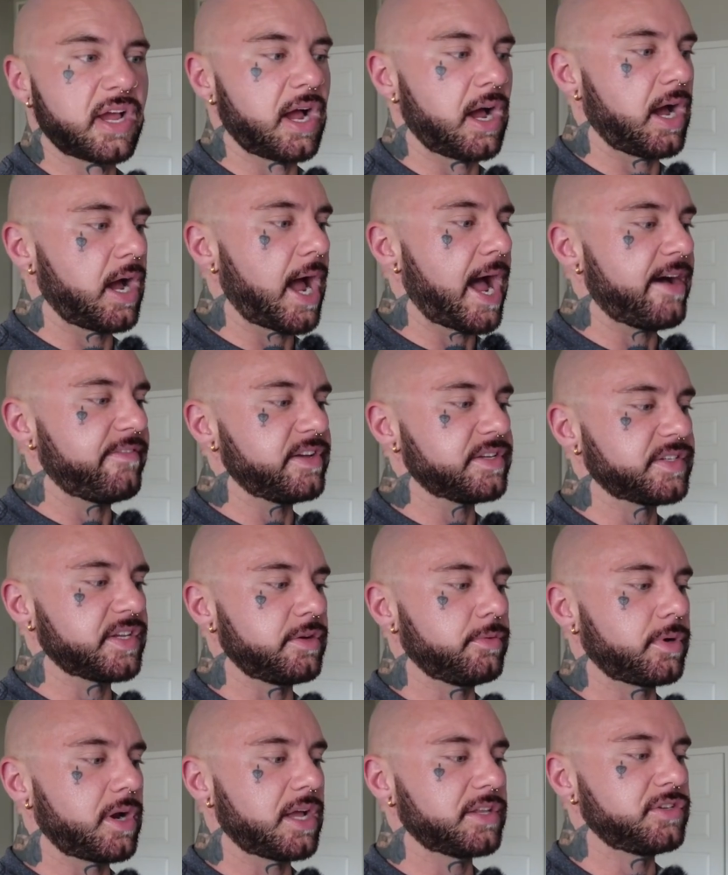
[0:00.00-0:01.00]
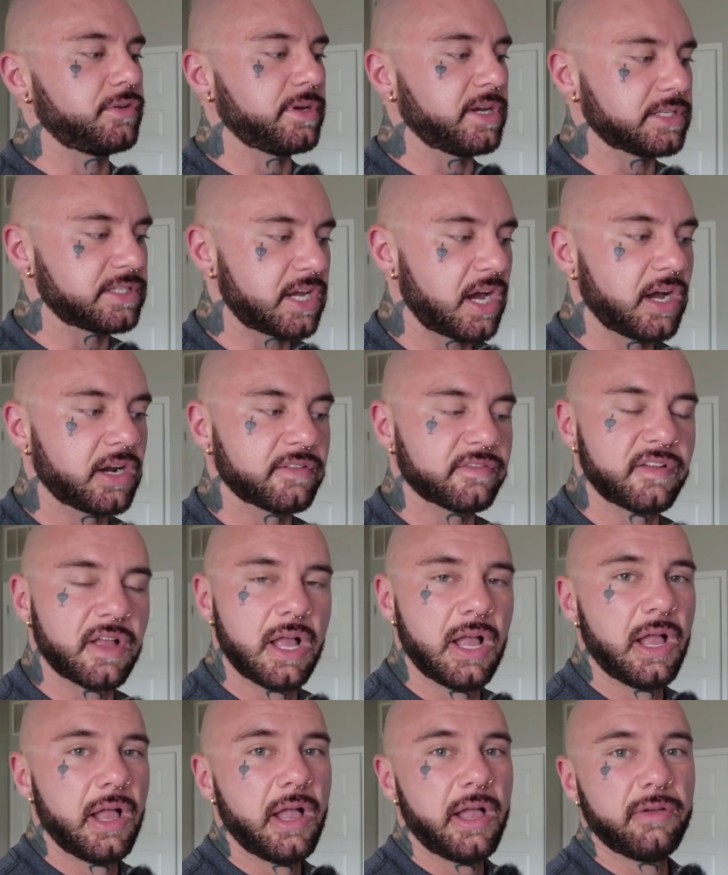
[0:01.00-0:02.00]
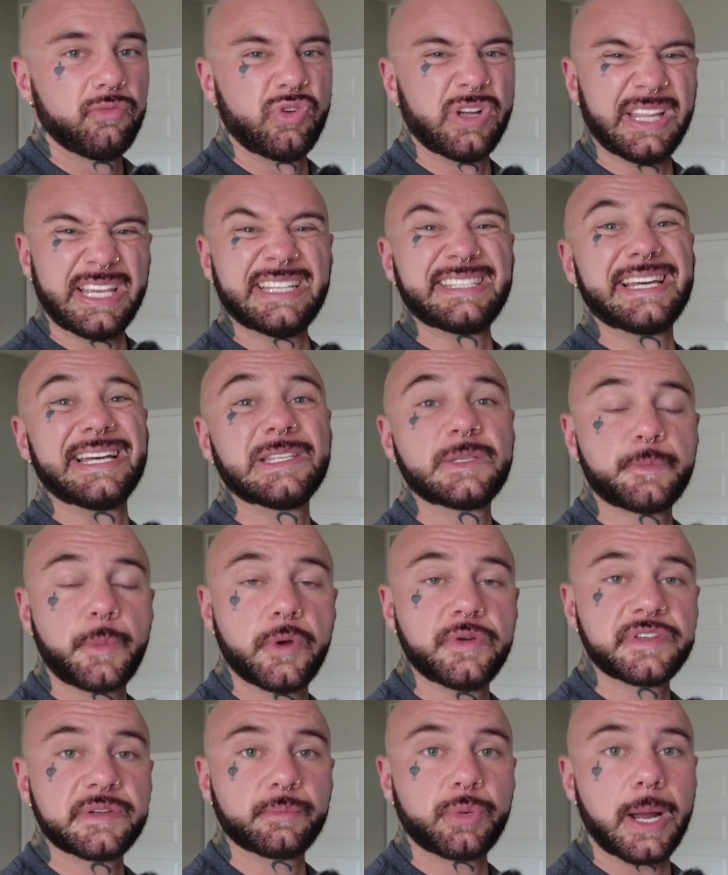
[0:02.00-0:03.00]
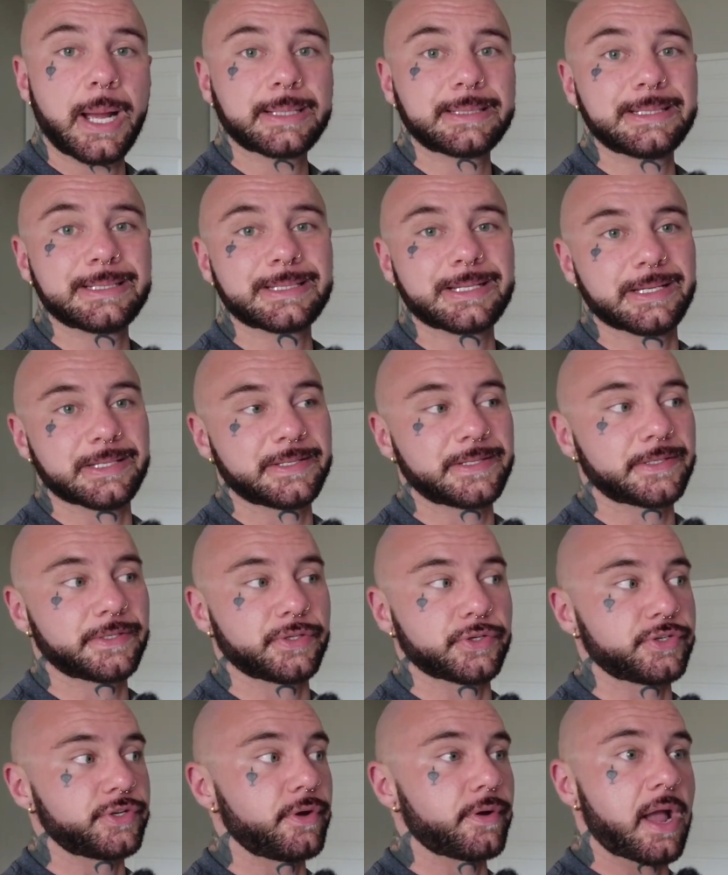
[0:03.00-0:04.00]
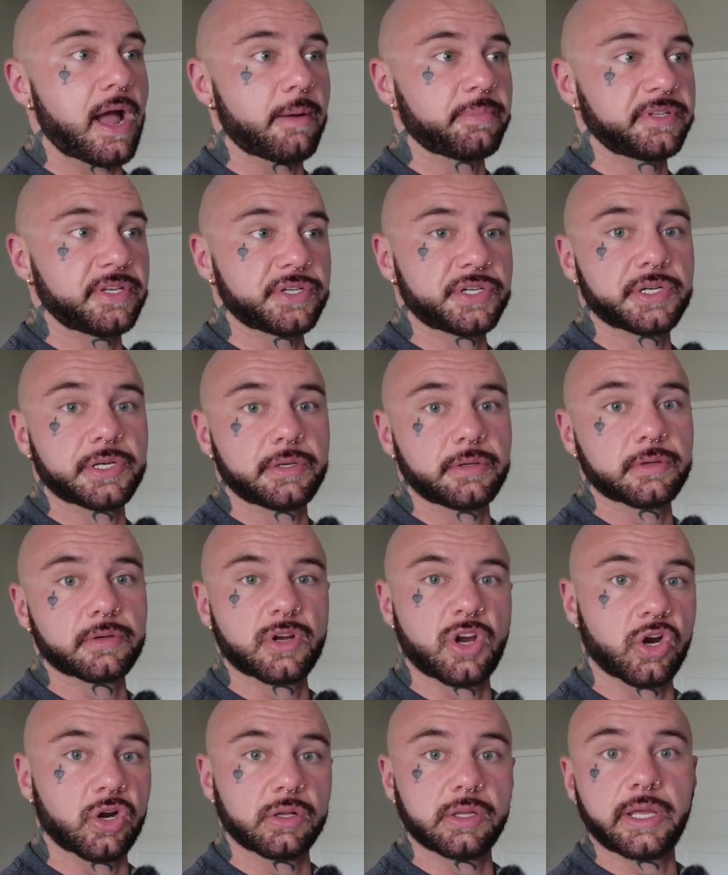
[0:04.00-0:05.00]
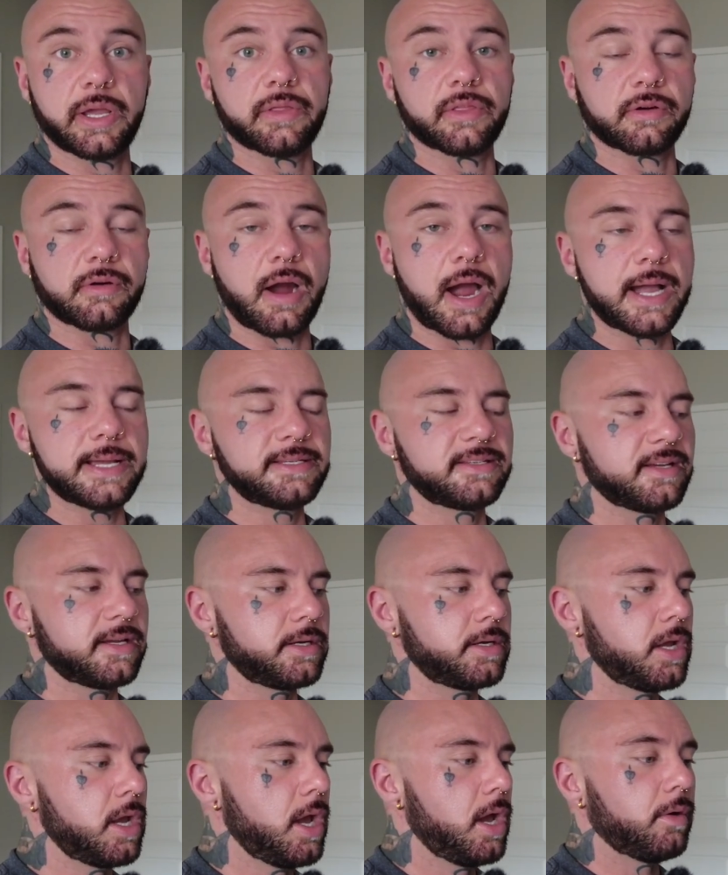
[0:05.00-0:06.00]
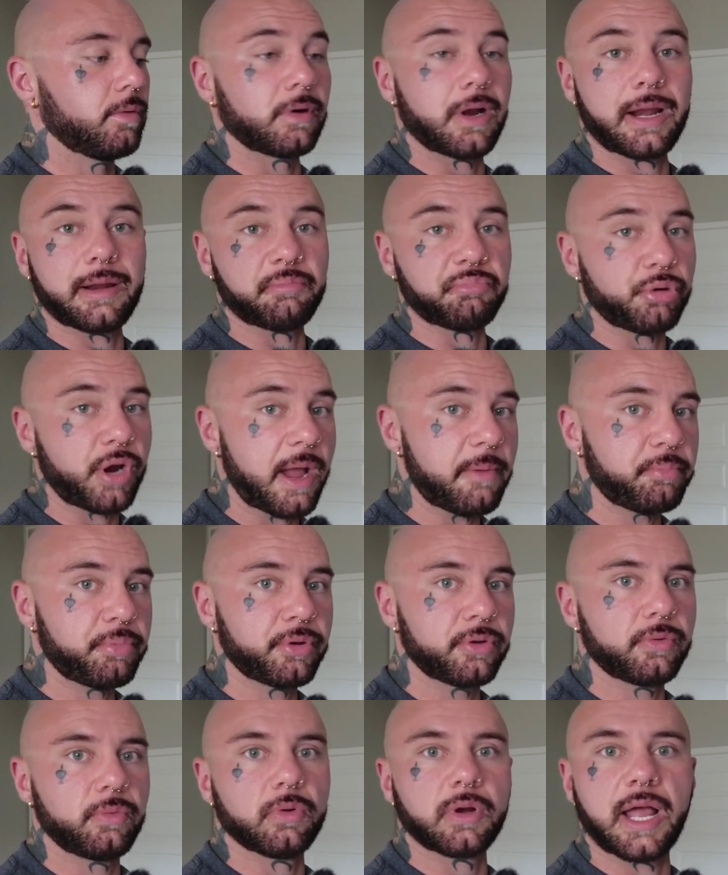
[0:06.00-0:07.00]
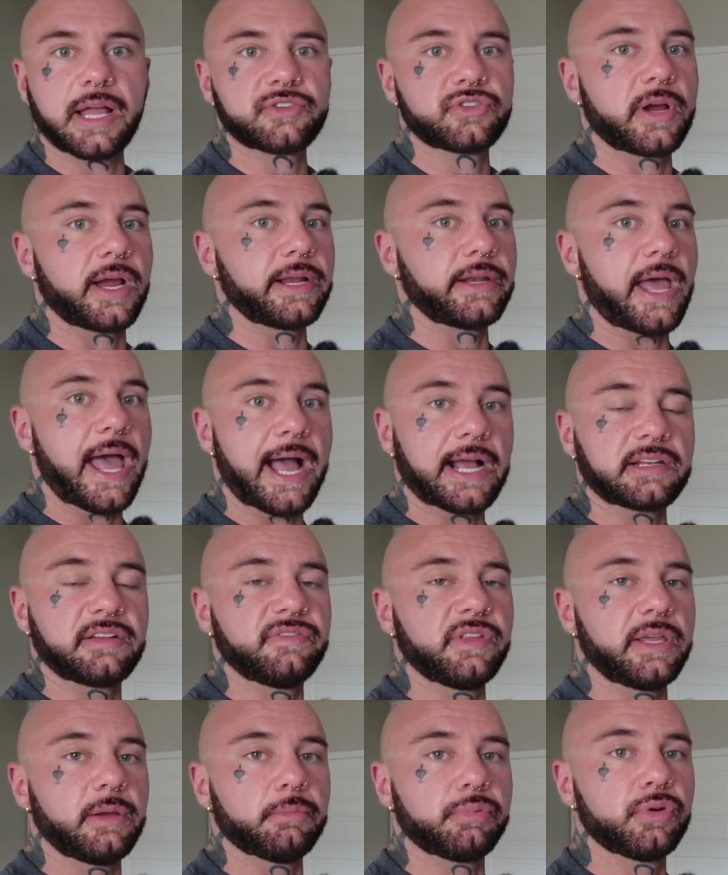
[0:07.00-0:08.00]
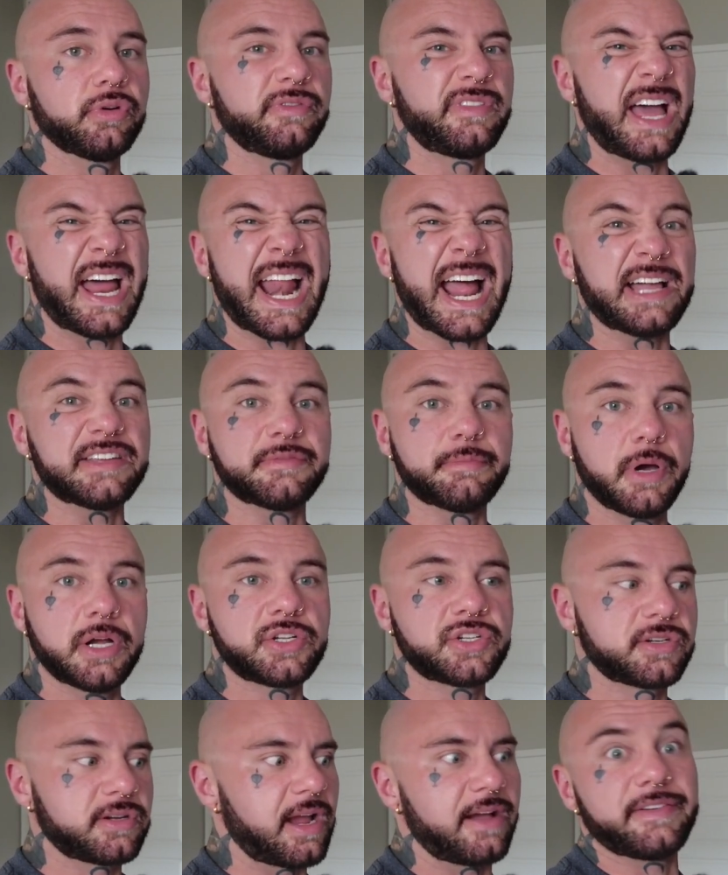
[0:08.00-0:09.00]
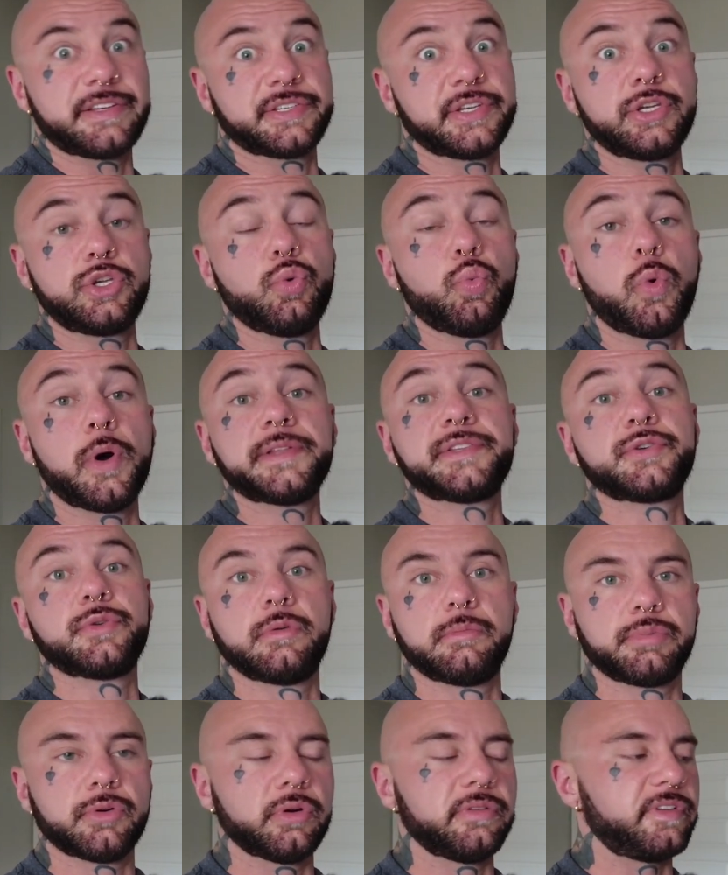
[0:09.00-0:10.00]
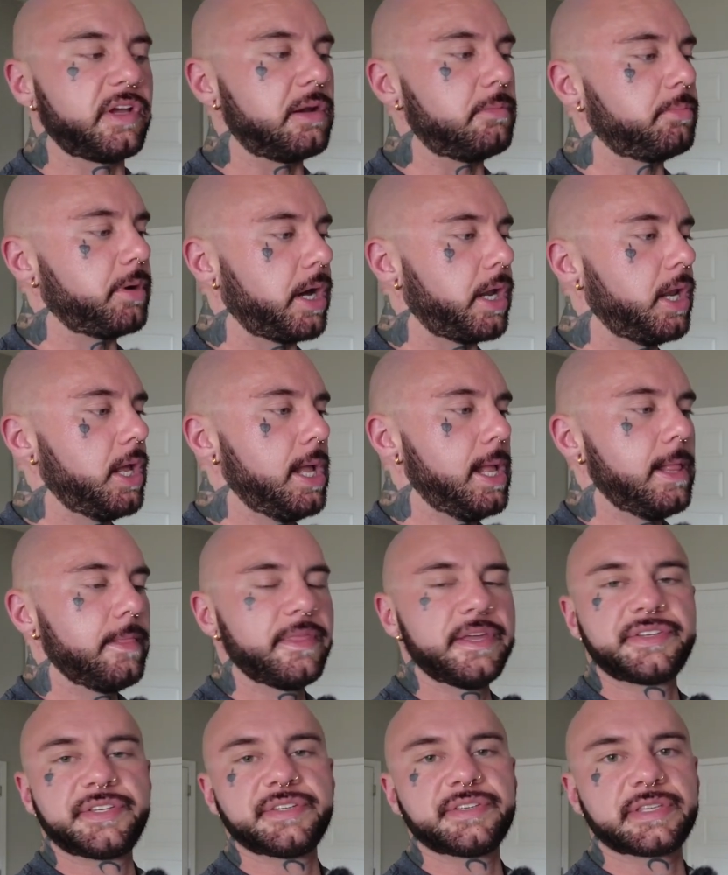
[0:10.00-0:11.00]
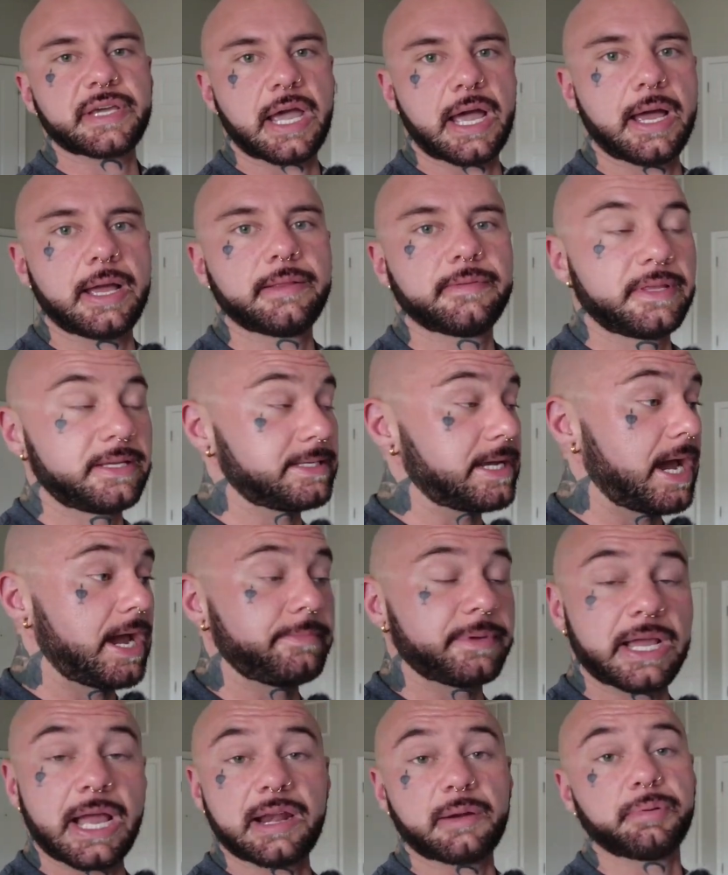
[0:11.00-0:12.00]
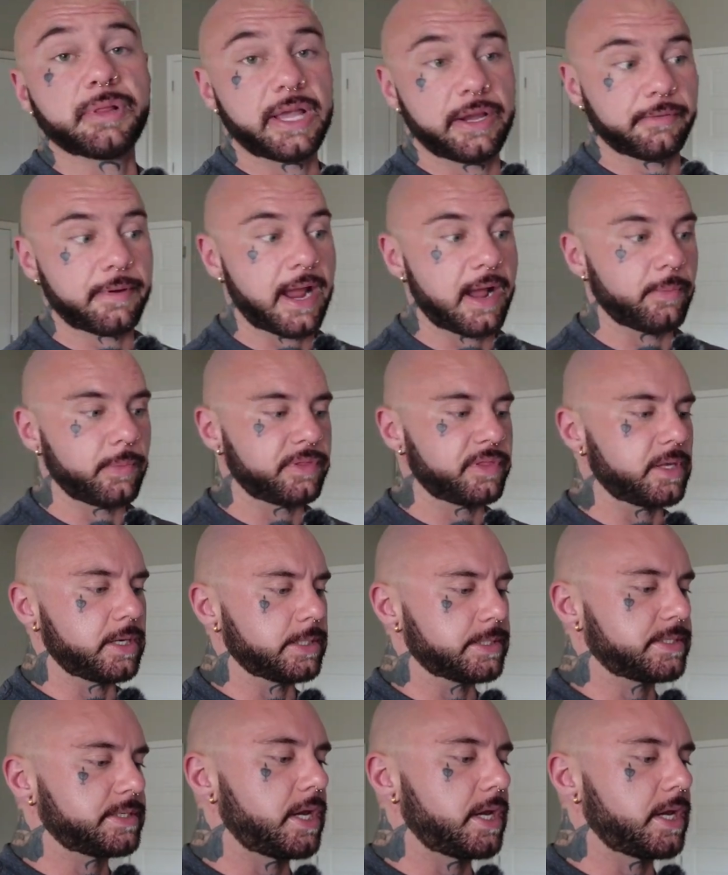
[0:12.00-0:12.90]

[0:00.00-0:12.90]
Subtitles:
Obviously we're not doing a ton of really intense posing practice because there's no competition currently on the horizon. We're not in prep. We're not trying to actively improve that as much. Obviously you want to improve it, but this is the time to kind of play around with things.